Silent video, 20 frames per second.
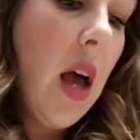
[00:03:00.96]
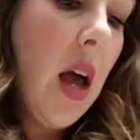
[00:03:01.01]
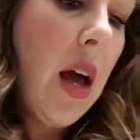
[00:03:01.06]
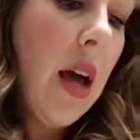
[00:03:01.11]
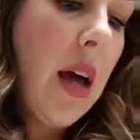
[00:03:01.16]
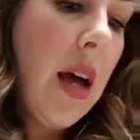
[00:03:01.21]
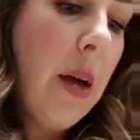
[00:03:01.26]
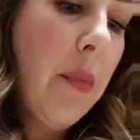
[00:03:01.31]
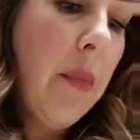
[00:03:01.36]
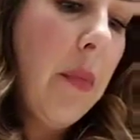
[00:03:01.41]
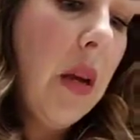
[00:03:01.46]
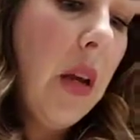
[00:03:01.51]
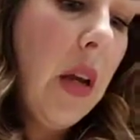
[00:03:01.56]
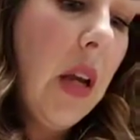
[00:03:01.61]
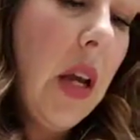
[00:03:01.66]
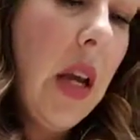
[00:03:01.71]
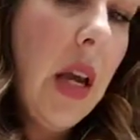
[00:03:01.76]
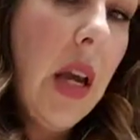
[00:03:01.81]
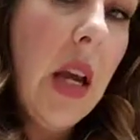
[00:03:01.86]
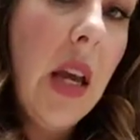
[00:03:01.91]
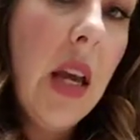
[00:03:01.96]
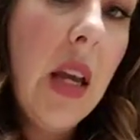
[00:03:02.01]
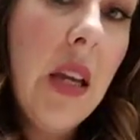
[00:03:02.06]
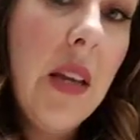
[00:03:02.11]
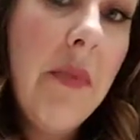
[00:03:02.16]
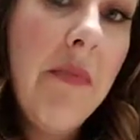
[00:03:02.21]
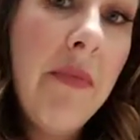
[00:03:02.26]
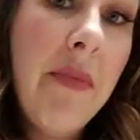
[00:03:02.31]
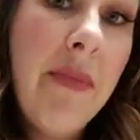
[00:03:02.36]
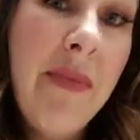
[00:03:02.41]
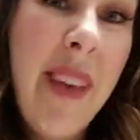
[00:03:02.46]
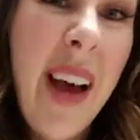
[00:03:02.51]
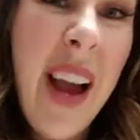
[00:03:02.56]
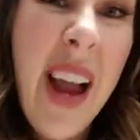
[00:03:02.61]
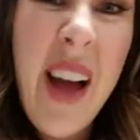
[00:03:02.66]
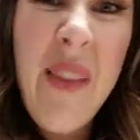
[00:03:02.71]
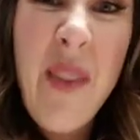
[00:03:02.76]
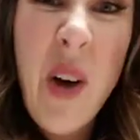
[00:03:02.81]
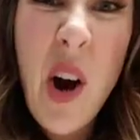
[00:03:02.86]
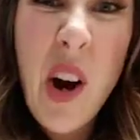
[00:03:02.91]
I
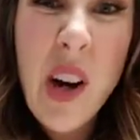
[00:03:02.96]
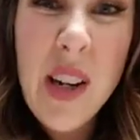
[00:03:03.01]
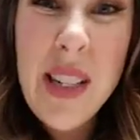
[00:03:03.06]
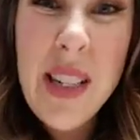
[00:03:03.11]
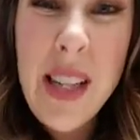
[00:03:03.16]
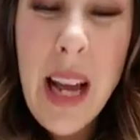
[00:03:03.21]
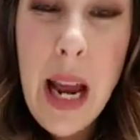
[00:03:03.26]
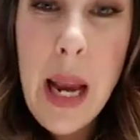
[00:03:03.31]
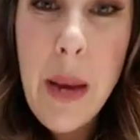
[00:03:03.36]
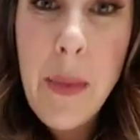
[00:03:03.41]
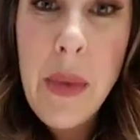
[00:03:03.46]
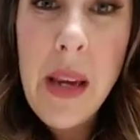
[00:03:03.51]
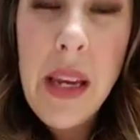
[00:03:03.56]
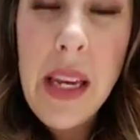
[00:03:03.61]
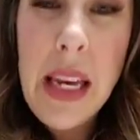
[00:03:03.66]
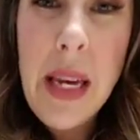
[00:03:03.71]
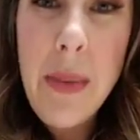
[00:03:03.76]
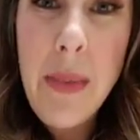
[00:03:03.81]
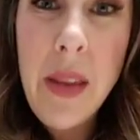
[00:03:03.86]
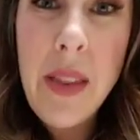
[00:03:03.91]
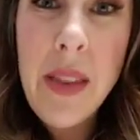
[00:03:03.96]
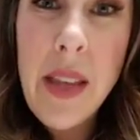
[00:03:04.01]
have a hard time keeping